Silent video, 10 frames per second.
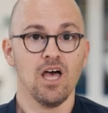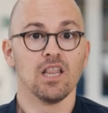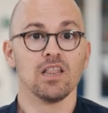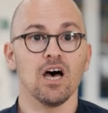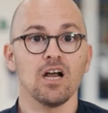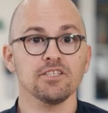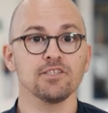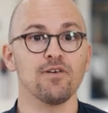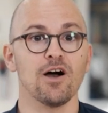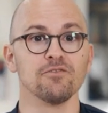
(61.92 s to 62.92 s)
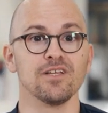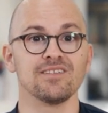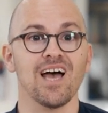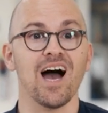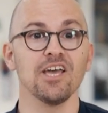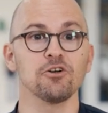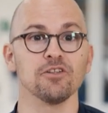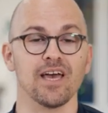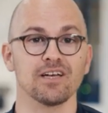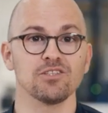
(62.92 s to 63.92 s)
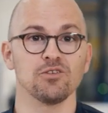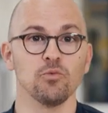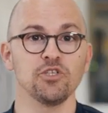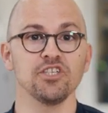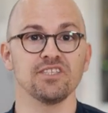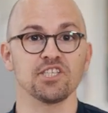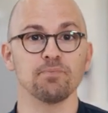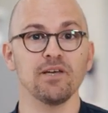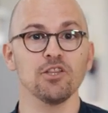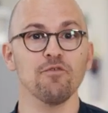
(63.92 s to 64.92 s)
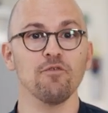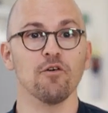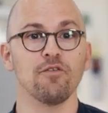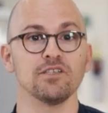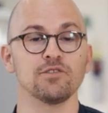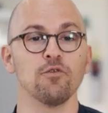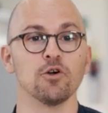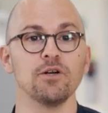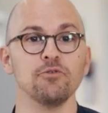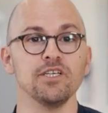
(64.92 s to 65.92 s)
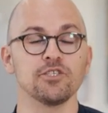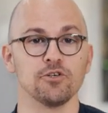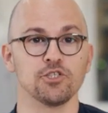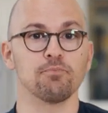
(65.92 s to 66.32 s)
Lars founded Hyconnect, which is a spin-off of his former research